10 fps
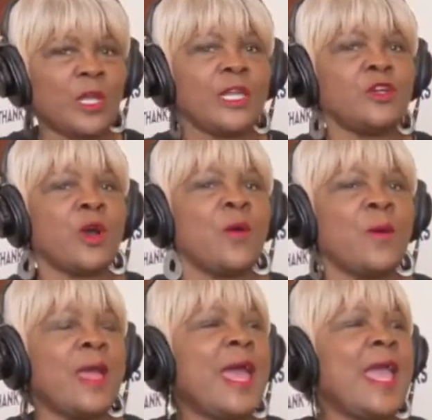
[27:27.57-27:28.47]
There you go.
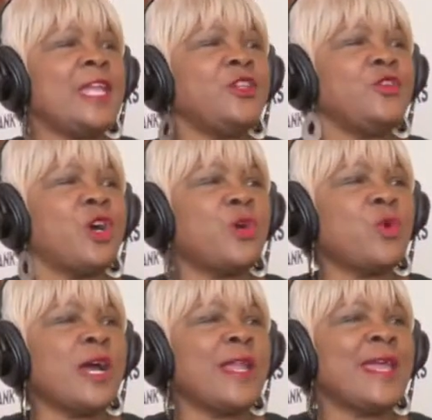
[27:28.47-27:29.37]
And you know
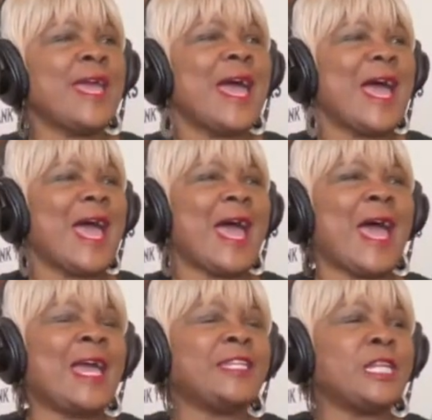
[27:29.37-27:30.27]
what?
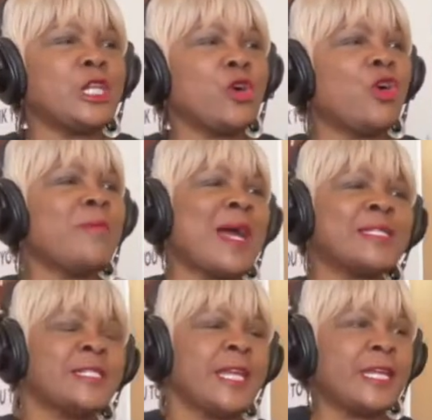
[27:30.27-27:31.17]
I didn't lower my
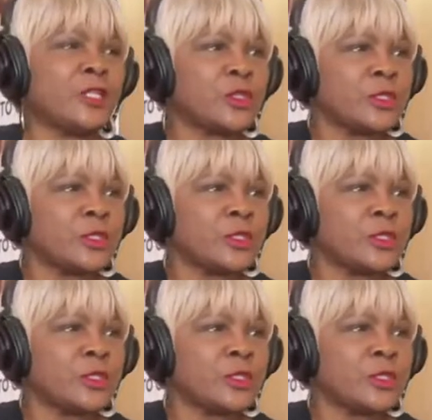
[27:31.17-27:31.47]
standards.